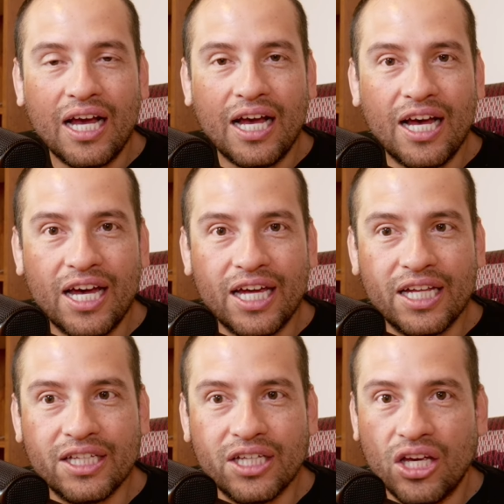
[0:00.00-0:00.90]

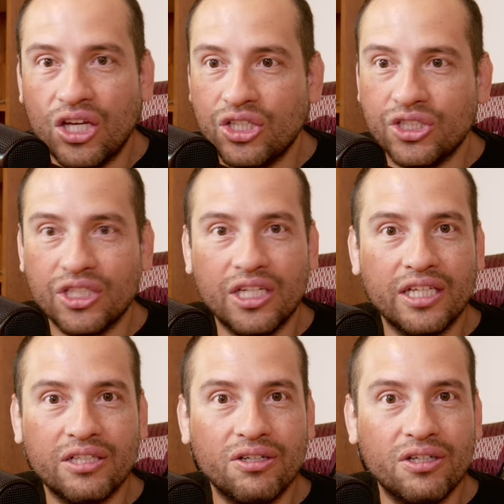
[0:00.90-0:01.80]
and she
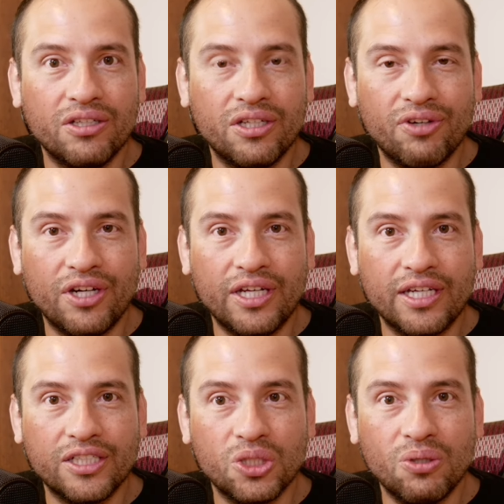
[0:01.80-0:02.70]
let go of the rear
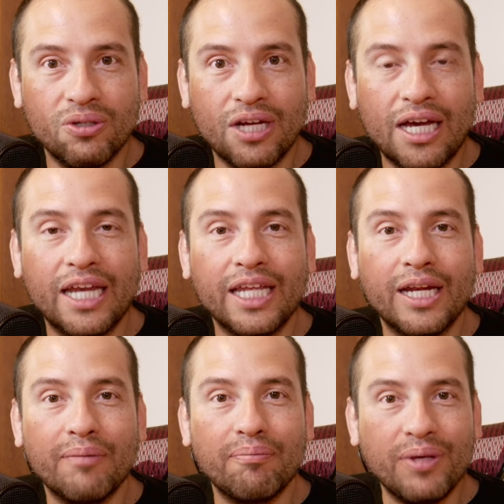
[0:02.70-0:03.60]
naked choke, and
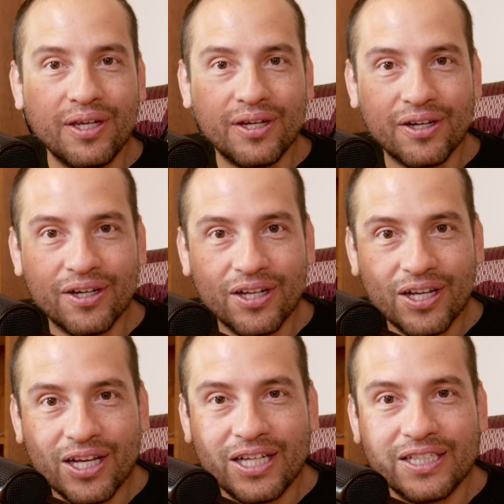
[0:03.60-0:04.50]
it appeared
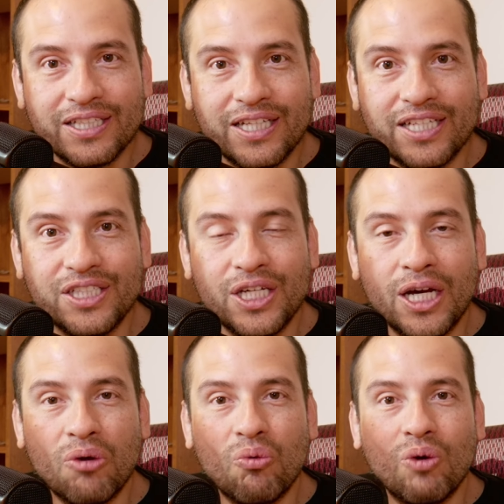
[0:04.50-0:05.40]
that
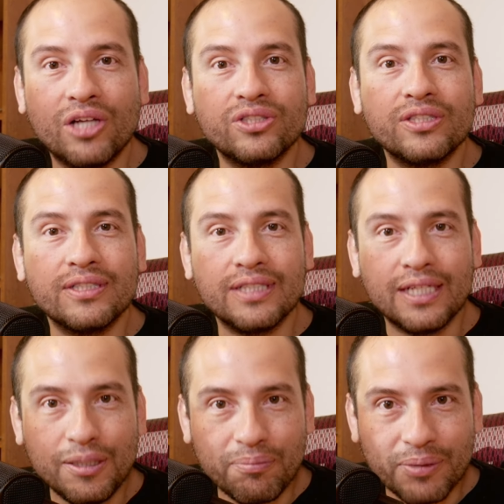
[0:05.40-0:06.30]
Jan was
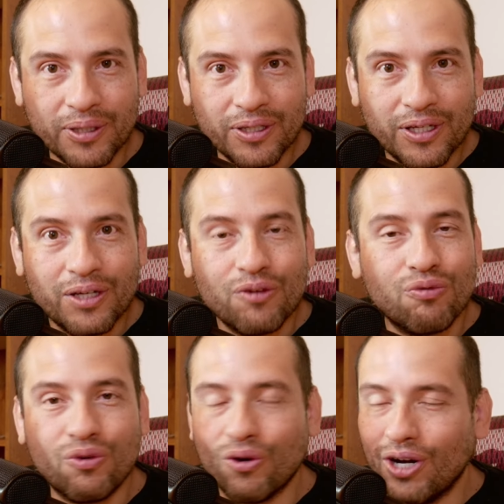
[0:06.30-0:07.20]
asleep
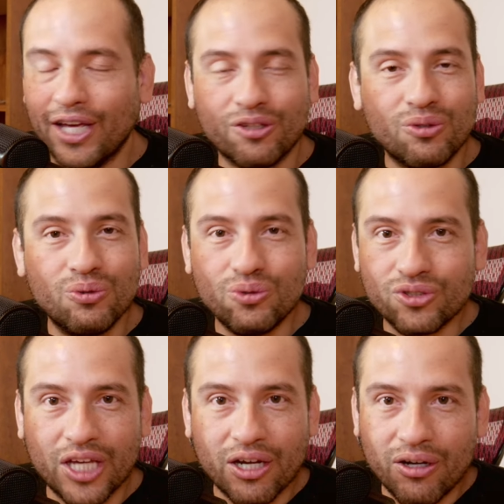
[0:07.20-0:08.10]
for like 2
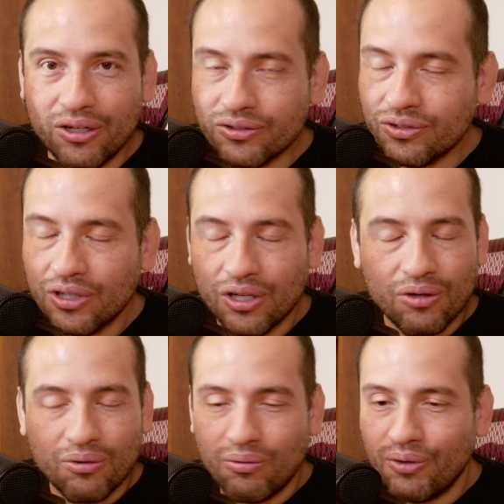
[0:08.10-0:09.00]
seconds.
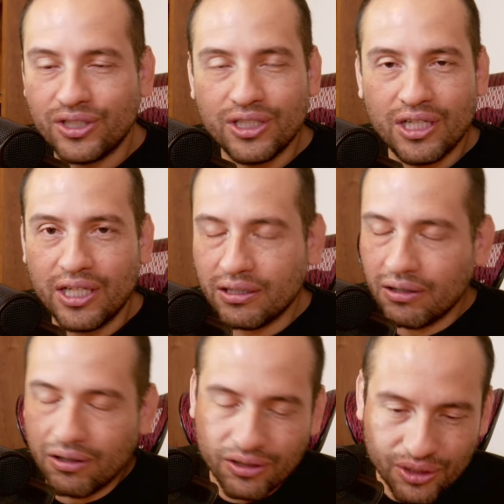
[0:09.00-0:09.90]
When she let
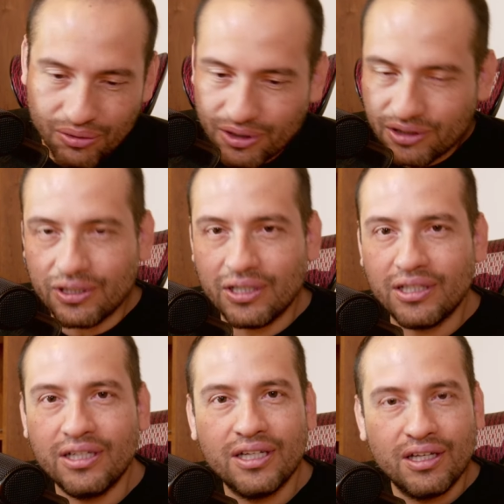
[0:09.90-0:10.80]
go, she was
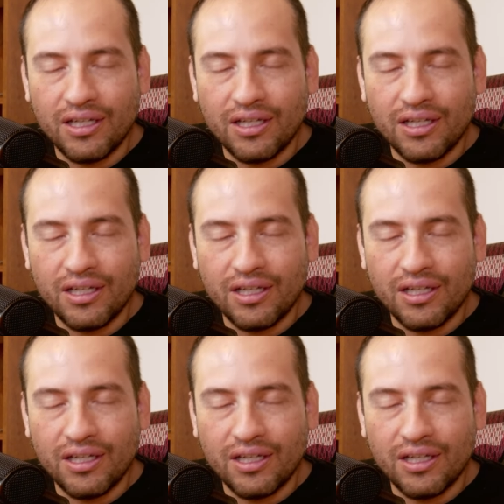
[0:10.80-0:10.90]
still